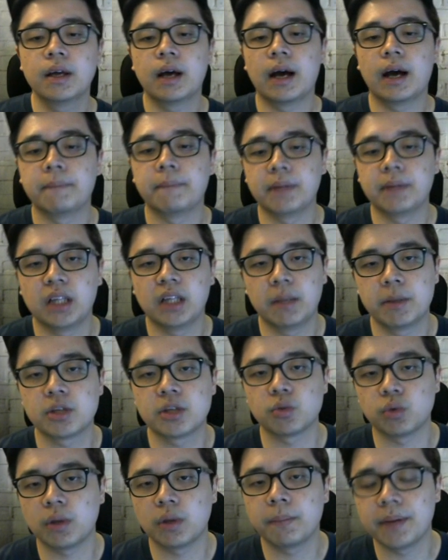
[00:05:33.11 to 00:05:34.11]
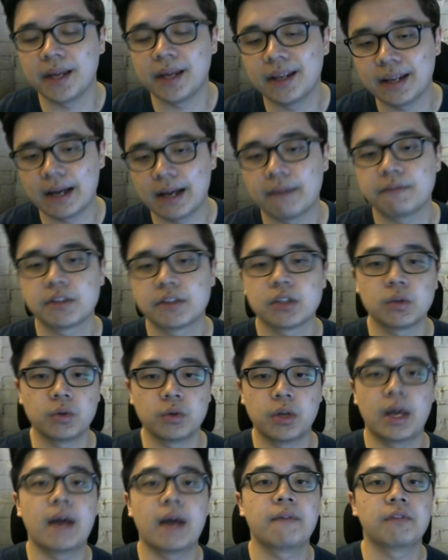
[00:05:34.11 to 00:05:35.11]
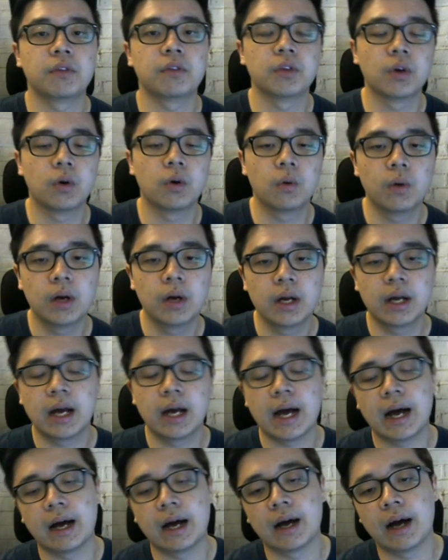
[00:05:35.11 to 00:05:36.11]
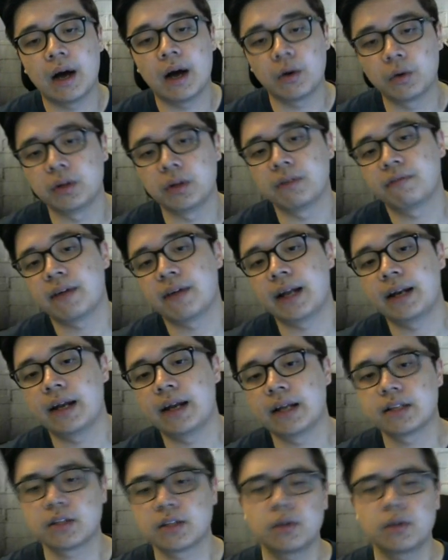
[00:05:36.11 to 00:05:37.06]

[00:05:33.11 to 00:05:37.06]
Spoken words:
the damage wouldn't be enough, so you have to know how to defend that.